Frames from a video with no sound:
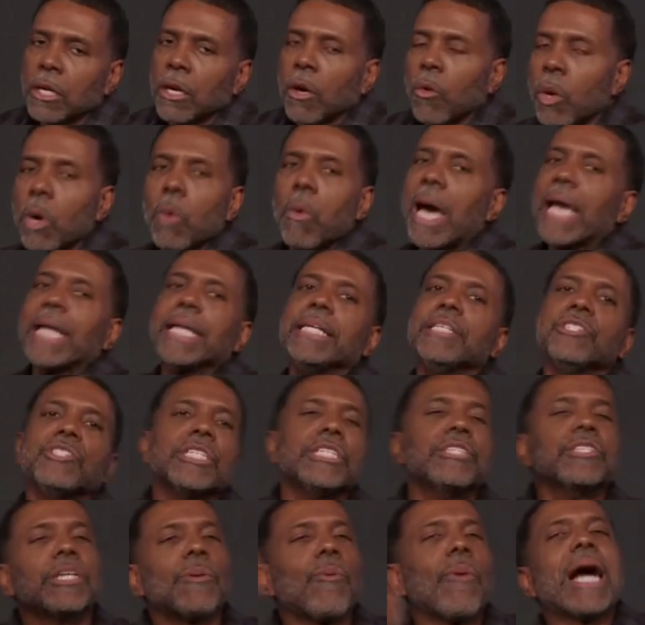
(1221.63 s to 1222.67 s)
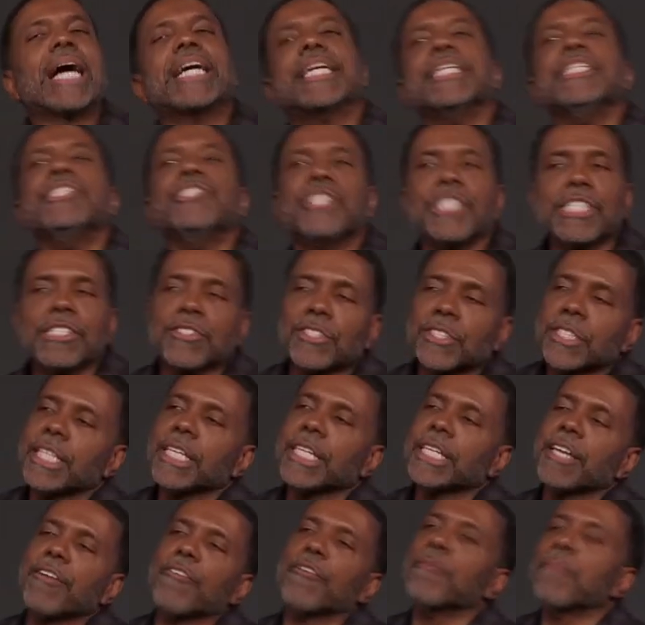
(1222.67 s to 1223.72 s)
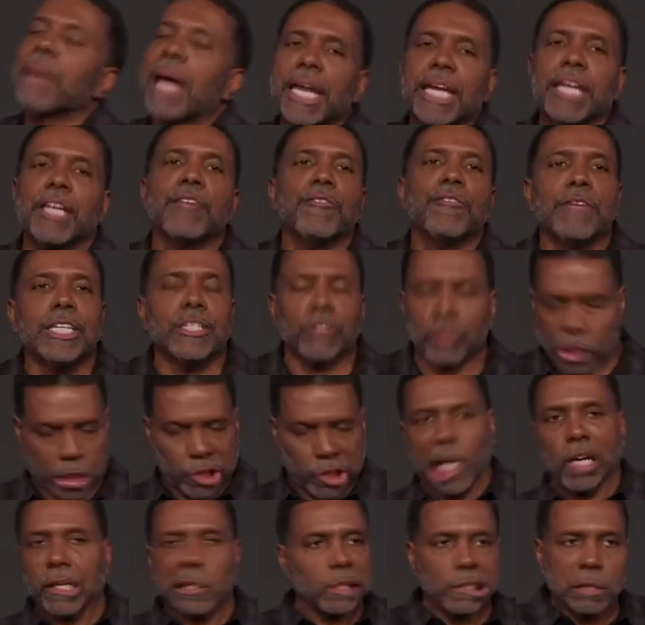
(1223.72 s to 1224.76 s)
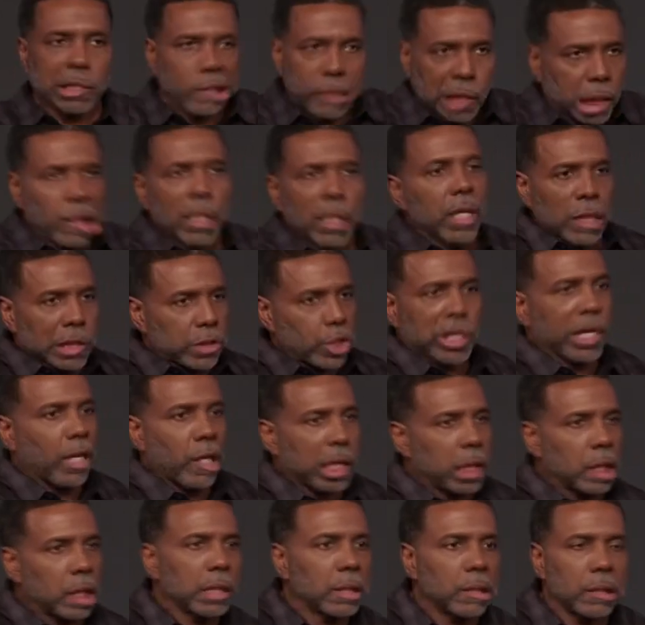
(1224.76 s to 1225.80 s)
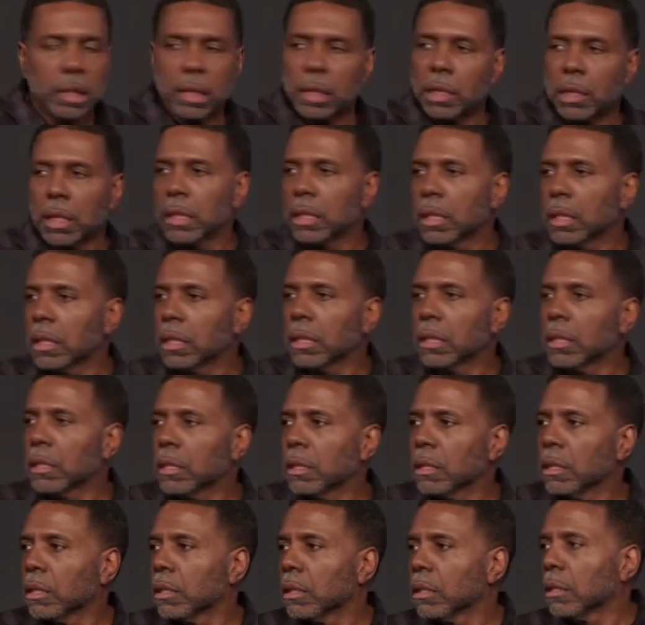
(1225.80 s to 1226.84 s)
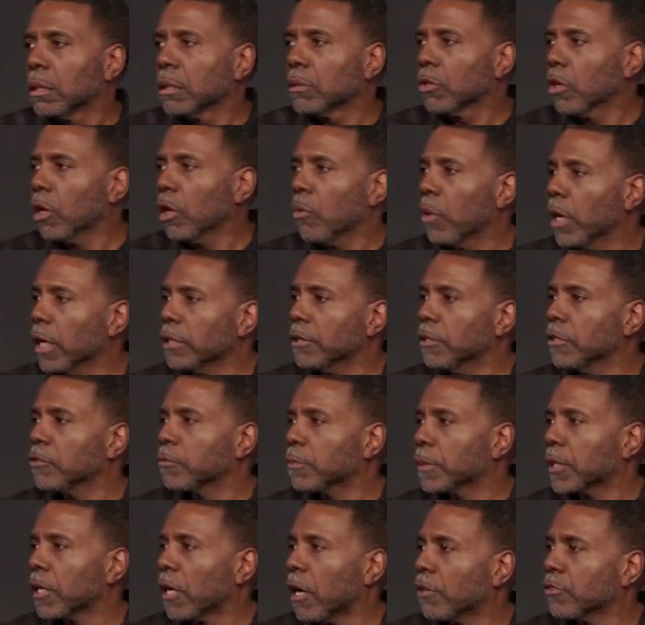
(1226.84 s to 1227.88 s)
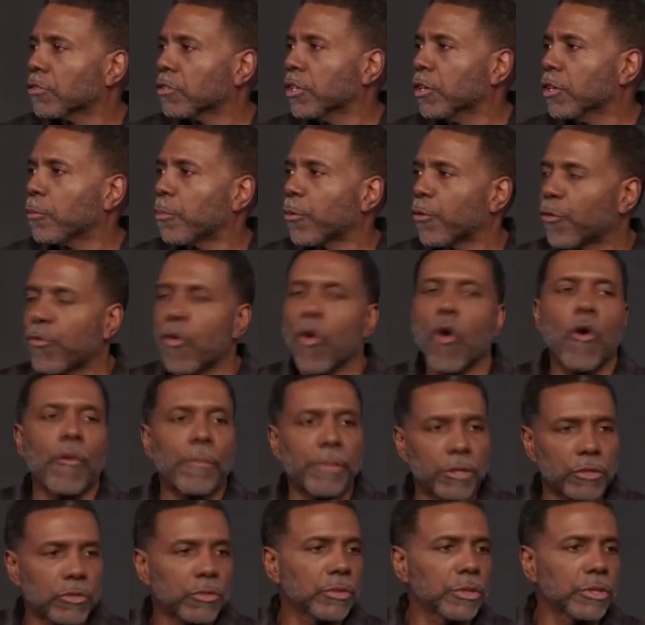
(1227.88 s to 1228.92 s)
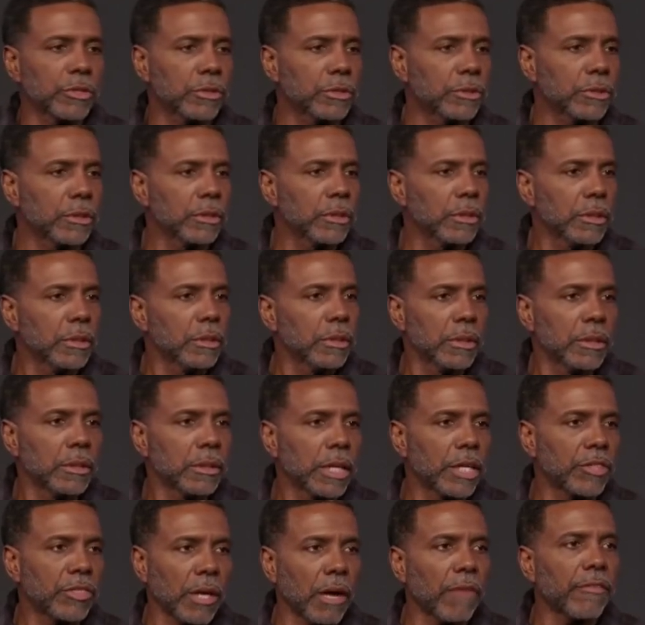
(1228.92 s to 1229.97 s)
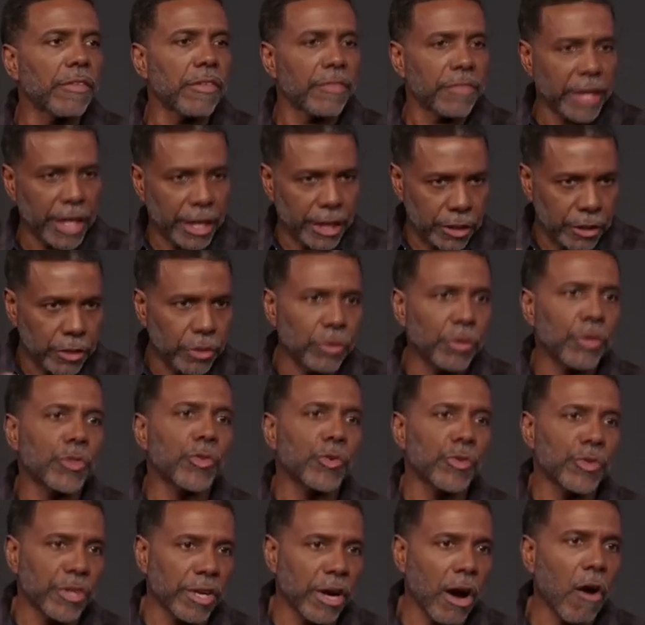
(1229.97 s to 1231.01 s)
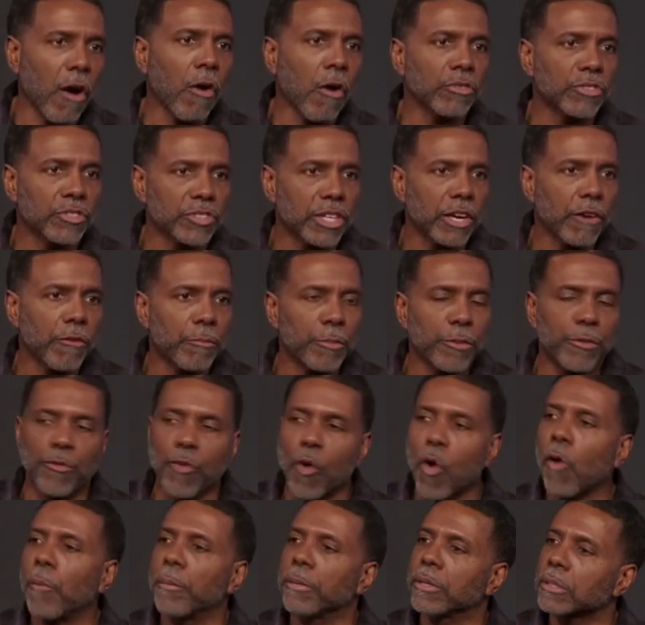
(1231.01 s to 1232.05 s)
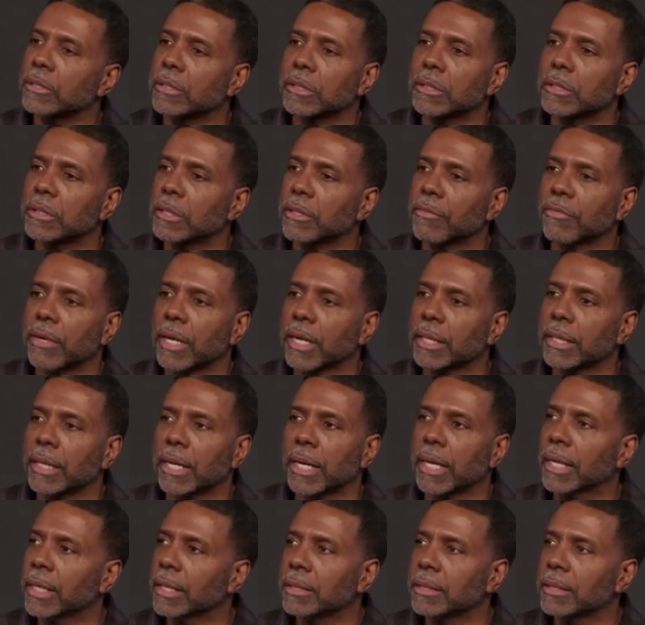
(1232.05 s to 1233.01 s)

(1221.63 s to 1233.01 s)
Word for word: Well, why didn't you, why couldn't Jesus heal everybody in the village? Sin, sin. No, it wasn't. It's was because their performance was, they thought that they could do it through their own self-performance and stuff like that.